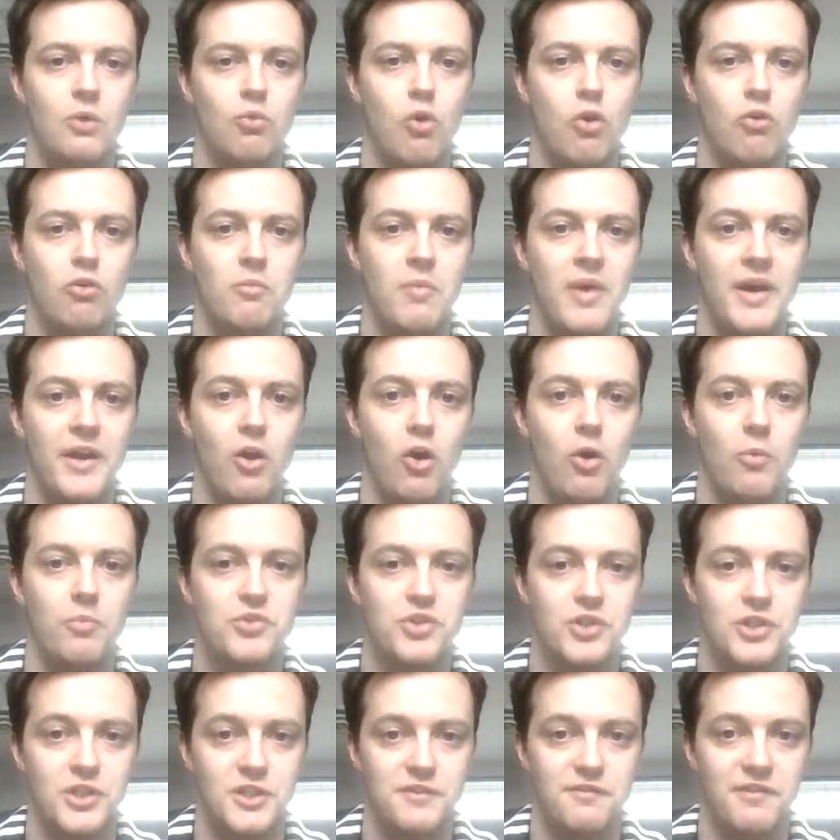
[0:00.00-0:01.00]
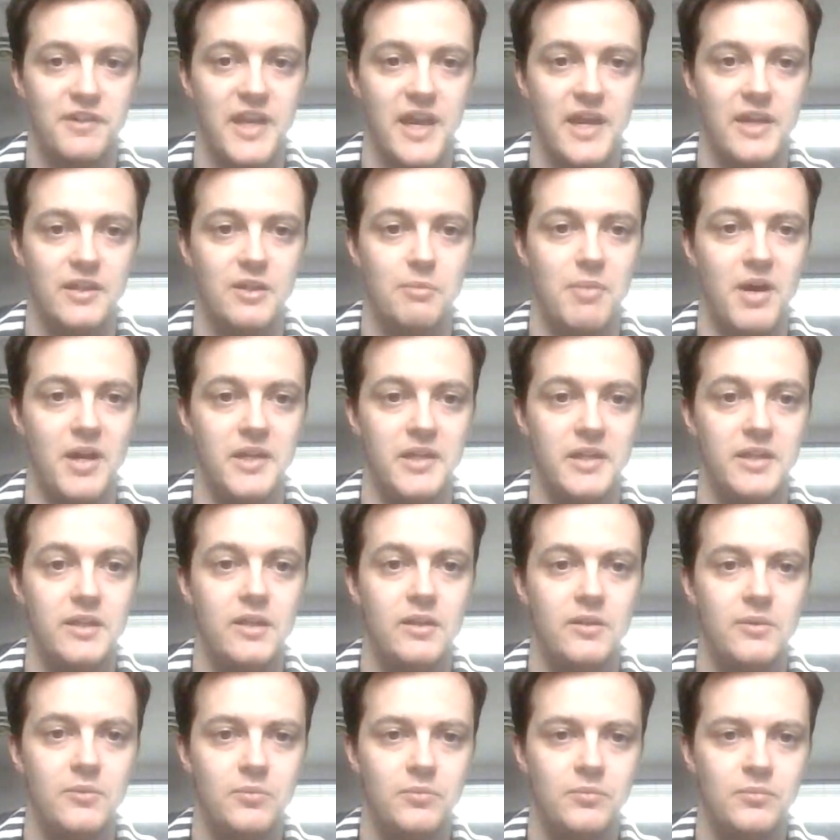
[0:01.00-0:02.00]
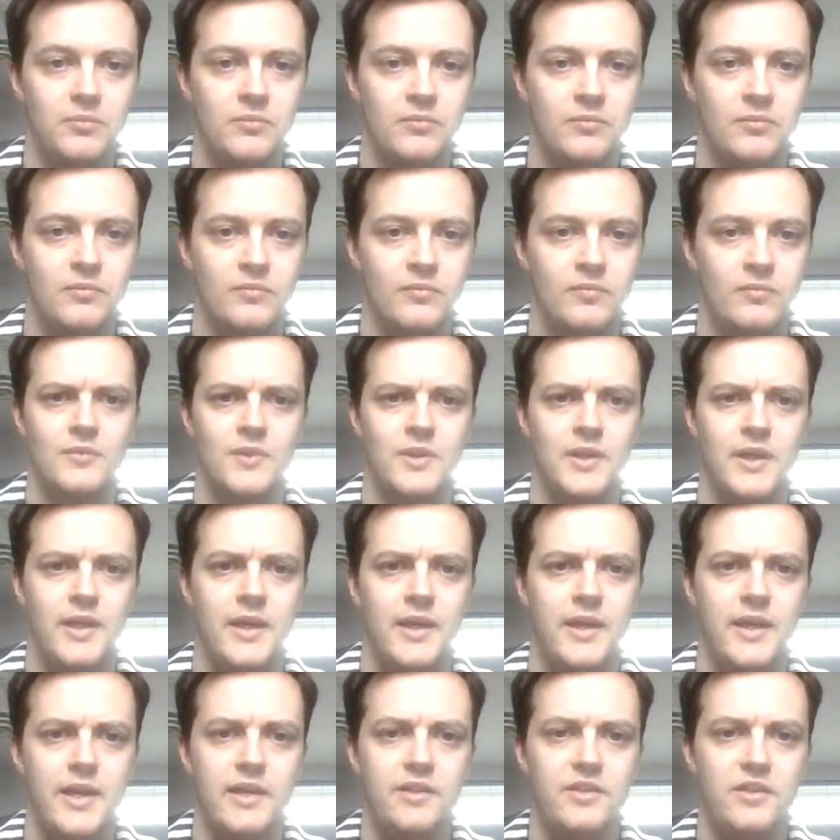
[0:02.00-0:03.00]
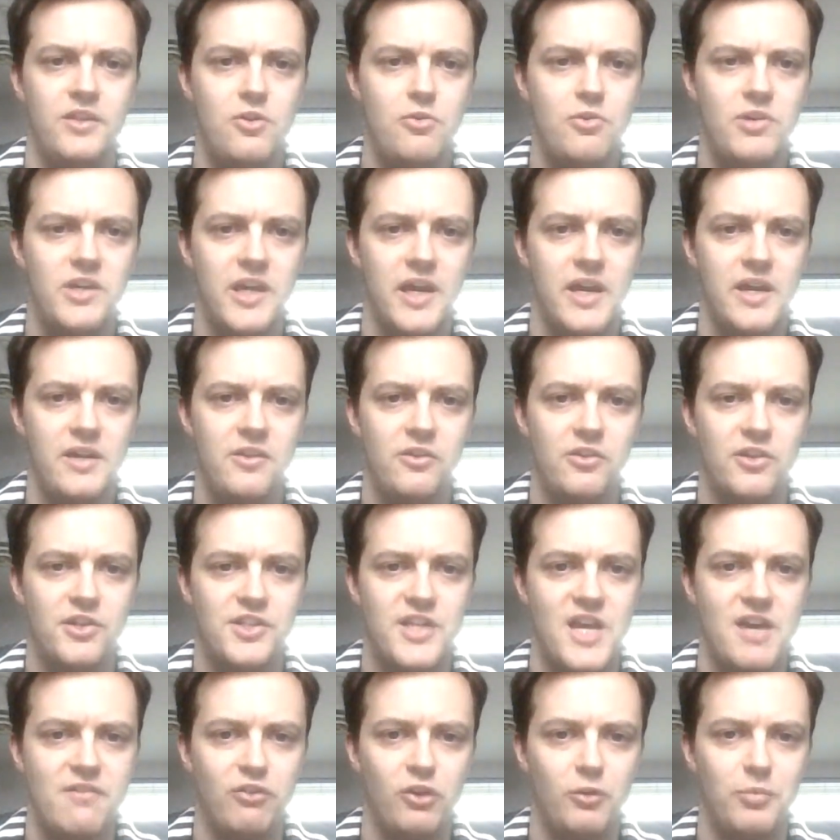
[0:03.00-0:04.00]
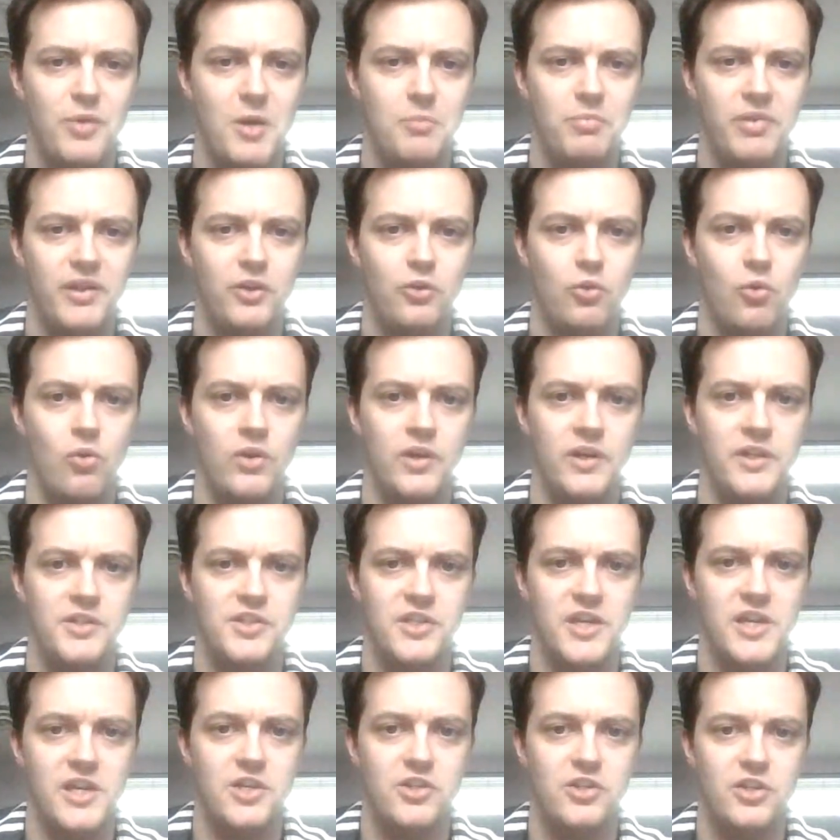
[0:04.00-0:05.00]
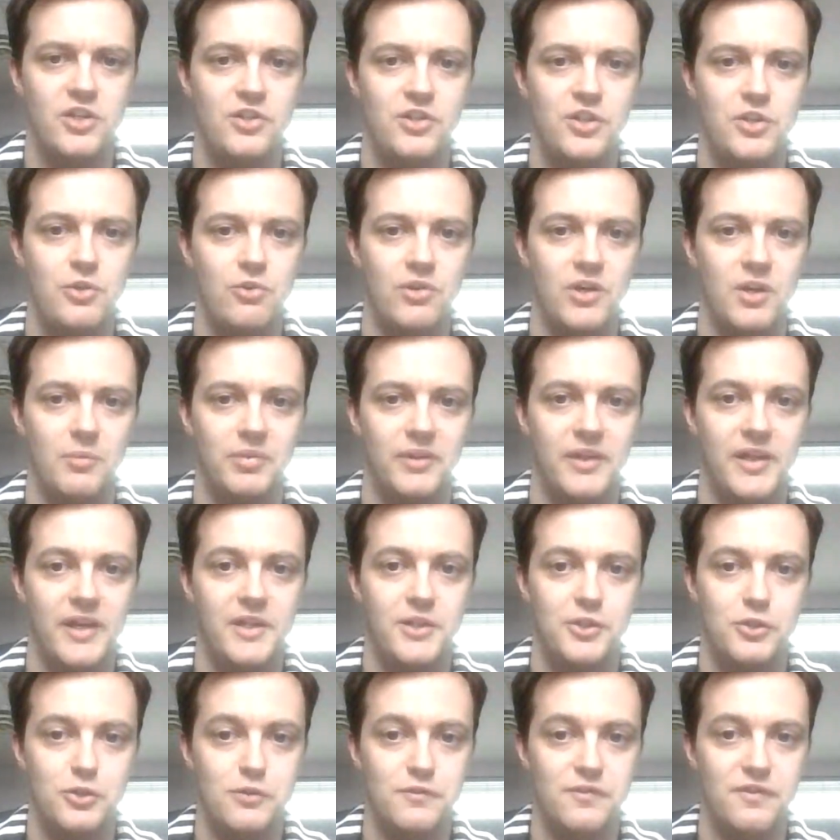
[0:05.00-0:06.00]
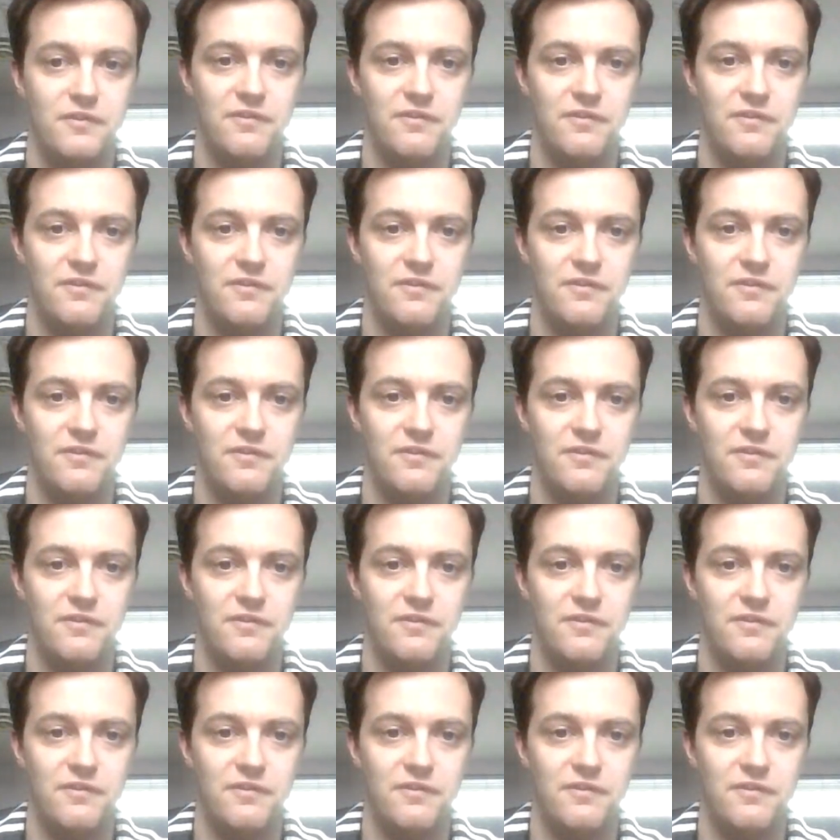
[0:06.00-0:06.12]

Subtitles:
what were my options for getting the money? In the UK, there are several public organisations you can apply to for